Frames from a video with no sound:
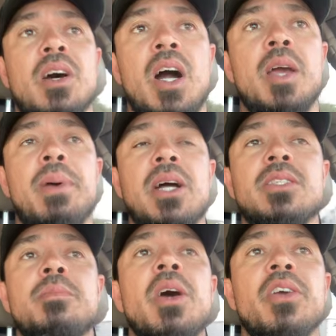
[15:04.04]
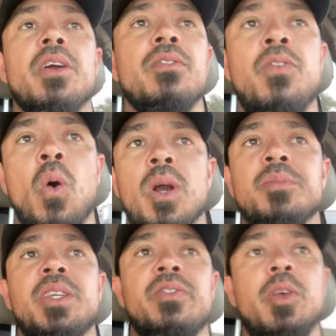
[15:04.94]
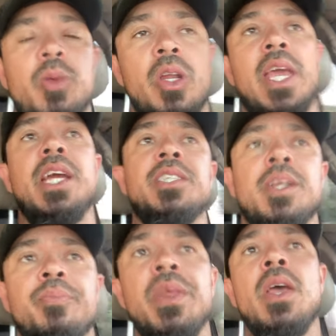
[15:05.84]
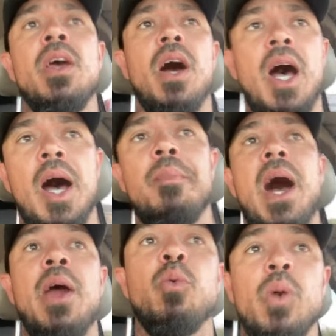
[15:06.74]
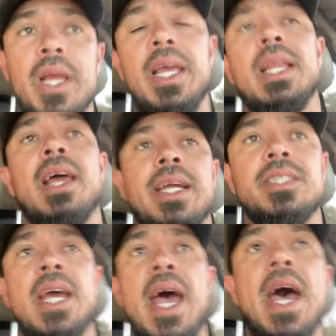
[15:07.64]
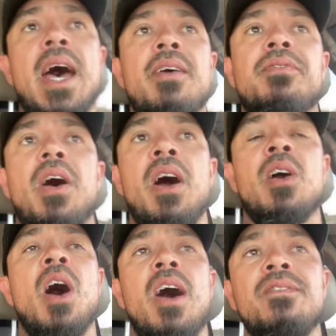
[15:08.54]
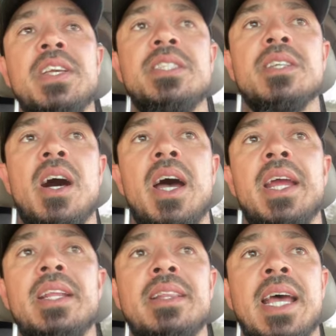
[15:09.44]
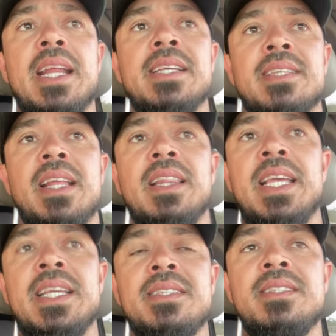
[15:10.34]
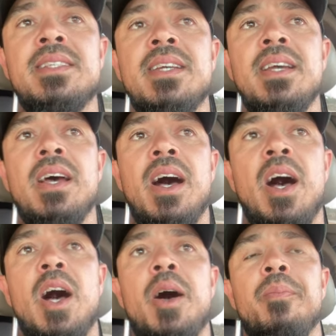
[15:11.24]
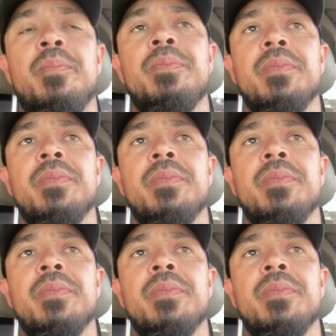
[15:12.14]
talk about some other forms of communication. Um, I really like to have a coffee sign that is at least um,